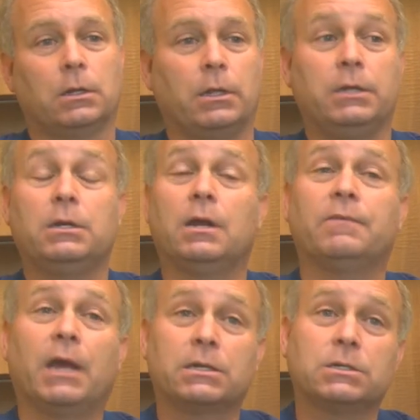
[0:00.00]
they didn't
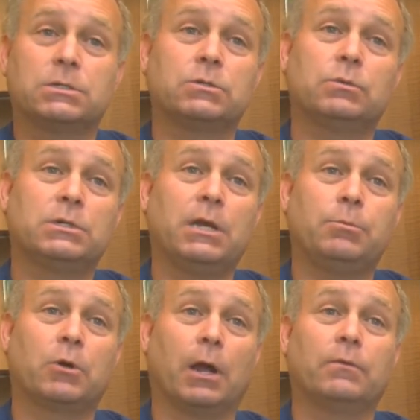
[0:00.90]
have access to a
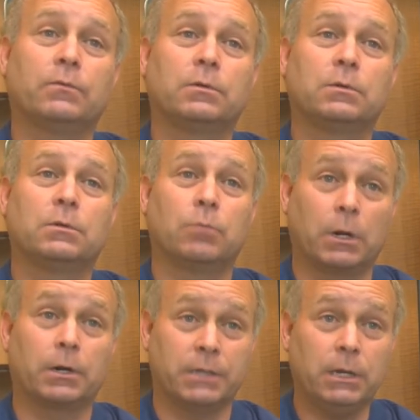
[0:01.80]
tape drive to
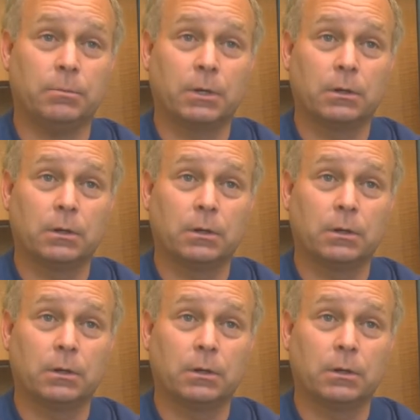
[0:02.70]
run our tape.